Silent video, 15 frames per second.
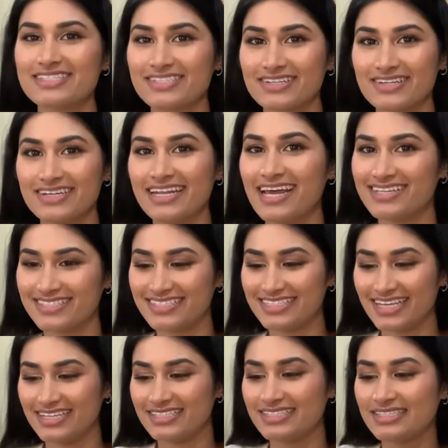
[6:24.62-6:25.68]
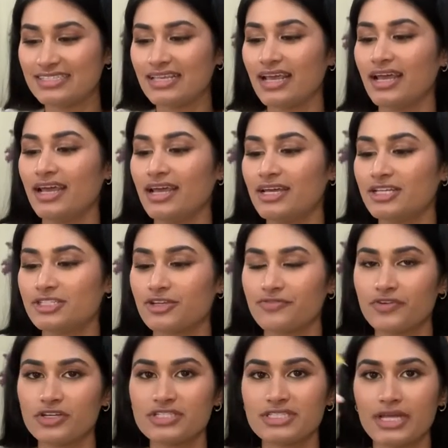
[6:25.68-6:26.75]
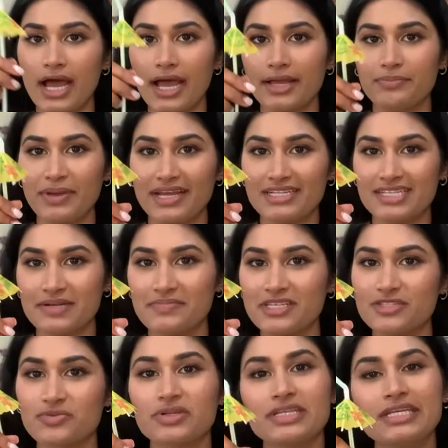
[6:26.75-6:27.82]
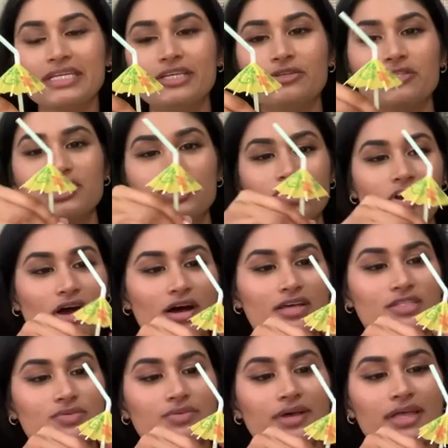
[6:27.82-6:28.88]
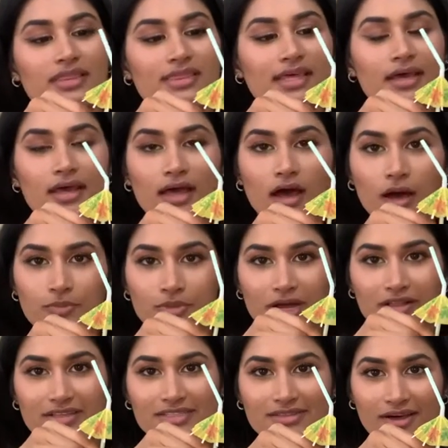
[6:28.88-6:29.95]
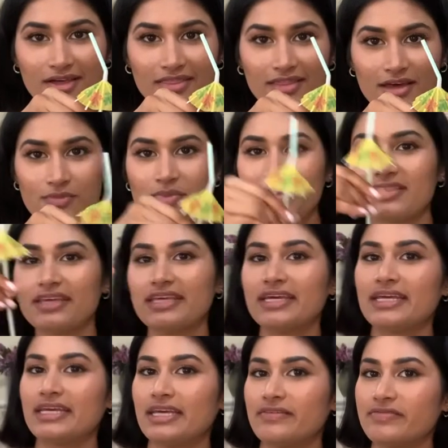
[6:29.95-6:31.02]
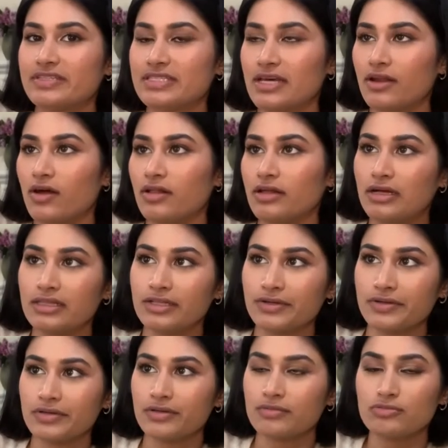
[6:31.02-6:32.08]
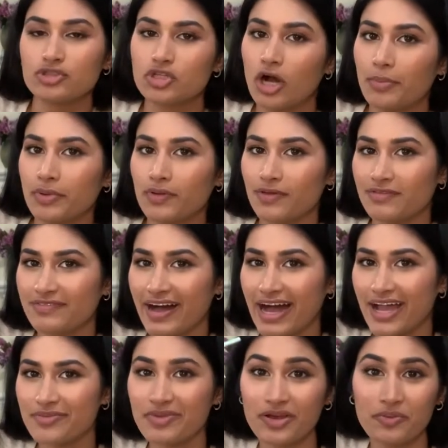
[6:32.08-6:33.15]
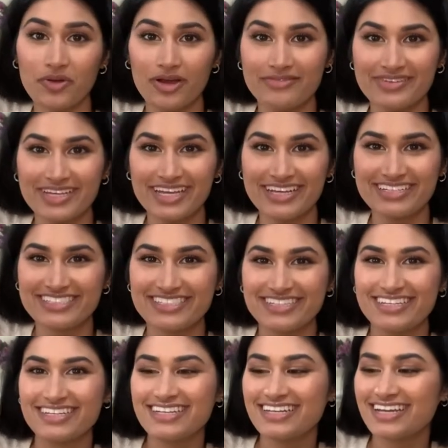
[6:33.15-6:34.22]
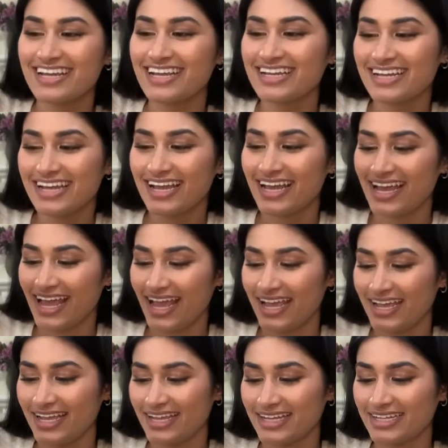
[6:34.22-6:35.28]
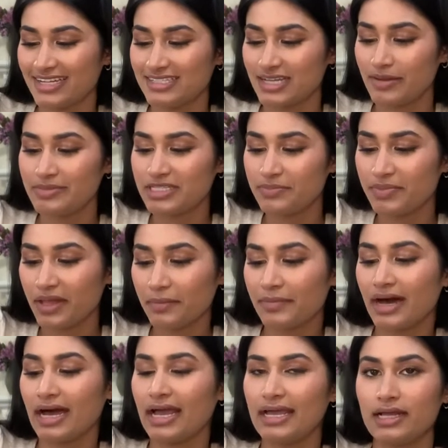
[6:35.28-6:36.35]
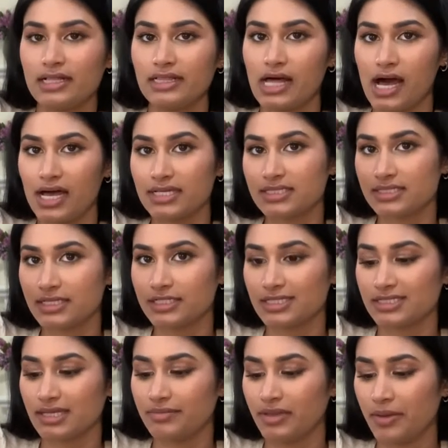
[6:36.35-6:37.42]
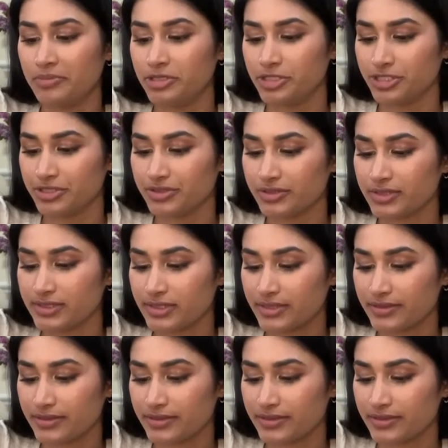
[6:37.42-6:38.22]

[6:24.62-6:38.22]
good as it tastes. So first, I picked up these really cute straws with umbrellas on them. I think it gives it all a little tropical vibe, like we're on vacation. And I'm dipping my glass into some lemon juice.